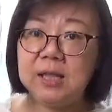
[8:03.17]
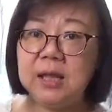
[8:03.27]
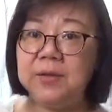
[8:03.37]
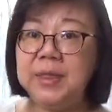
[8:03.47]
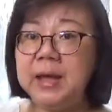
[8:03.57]

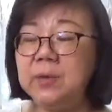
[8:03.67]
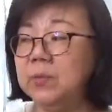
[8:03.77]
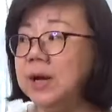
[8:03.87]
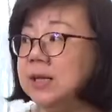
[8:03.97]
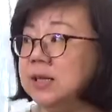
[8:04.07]
Now that
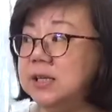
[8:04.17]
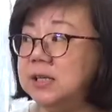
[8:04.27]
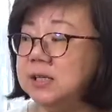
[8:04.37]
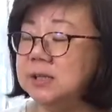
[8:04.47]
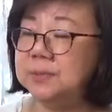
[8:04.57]
one
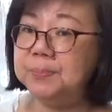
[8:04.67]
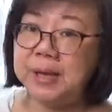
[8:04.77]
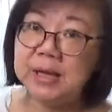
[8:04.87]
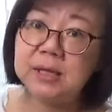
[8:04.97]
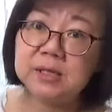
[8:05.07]
is big,